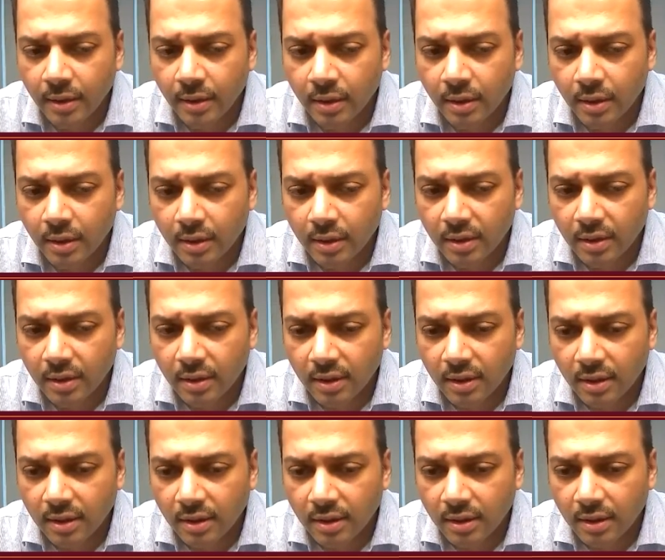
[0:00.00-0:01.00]

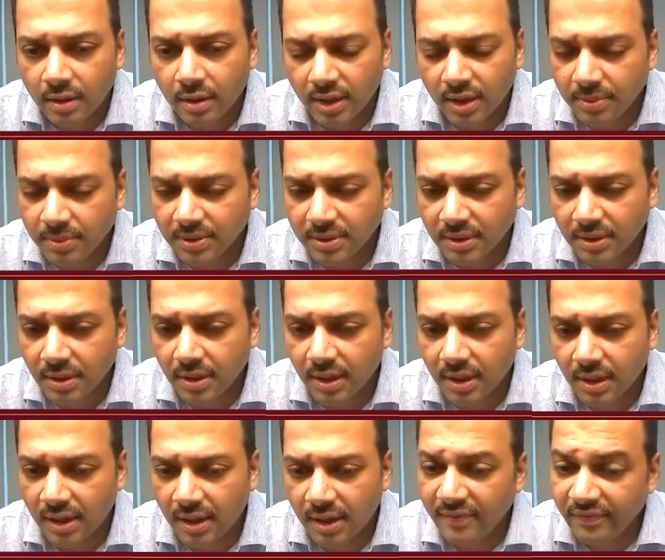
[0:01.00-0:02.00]
and
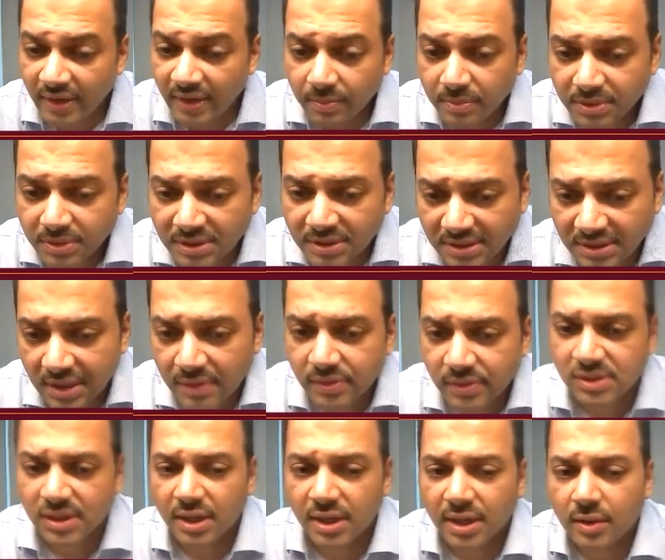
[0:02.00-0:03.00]
if that business
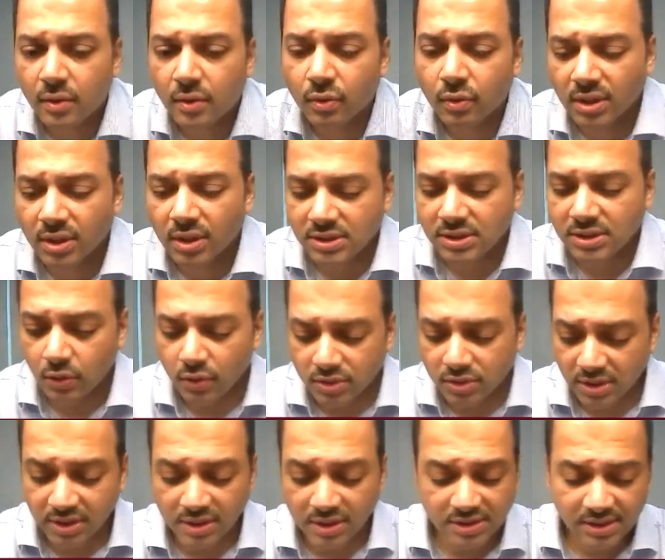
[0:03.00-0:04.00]
delivers high growth, then
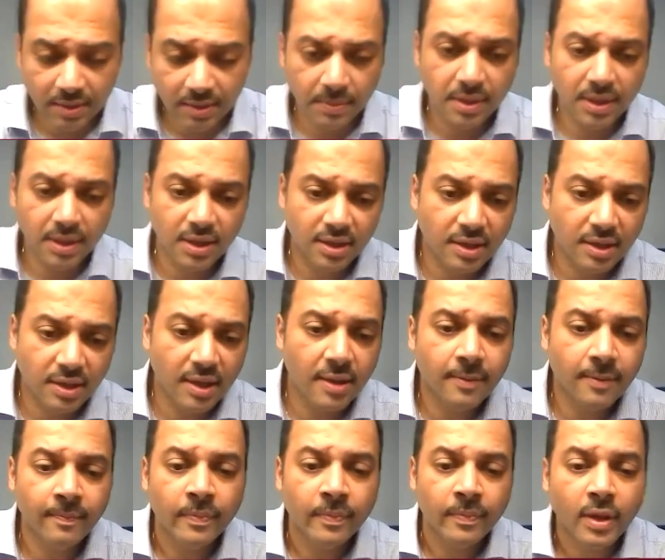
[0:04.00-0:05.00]
shareholder returns can be
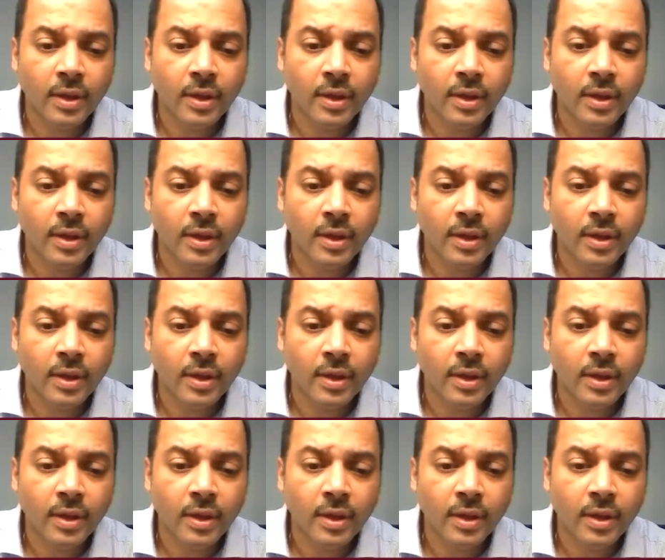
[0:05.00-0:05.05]
really